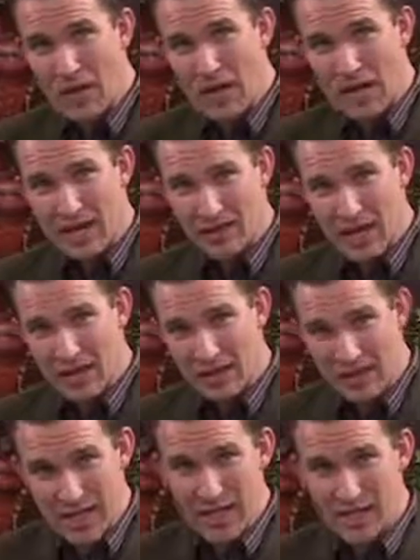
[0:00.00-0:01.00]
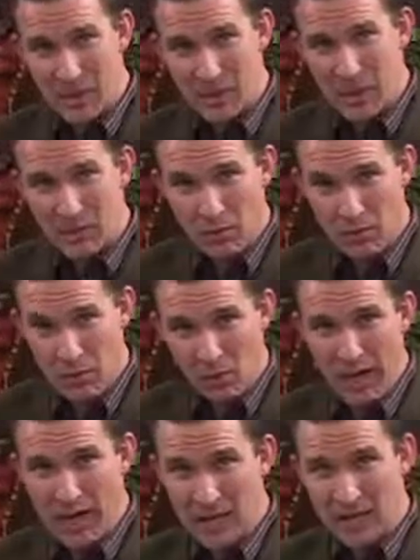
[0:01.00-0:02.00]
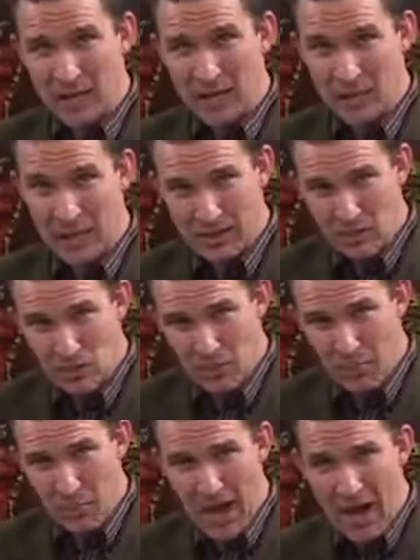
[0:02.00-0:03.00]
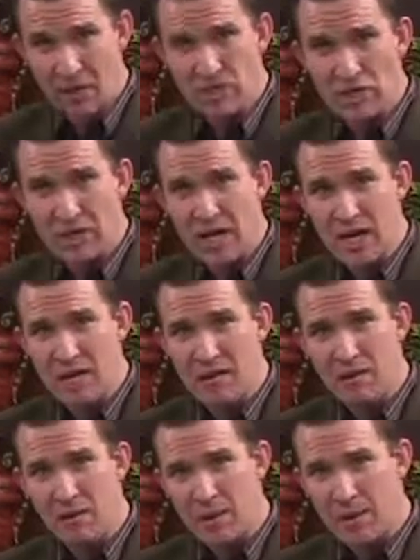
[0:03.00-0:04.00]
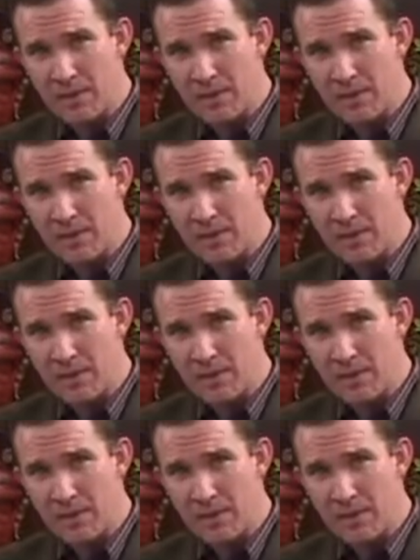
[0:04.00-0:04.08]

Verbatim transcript: and that discipline will remind them hey, there's a boundary here,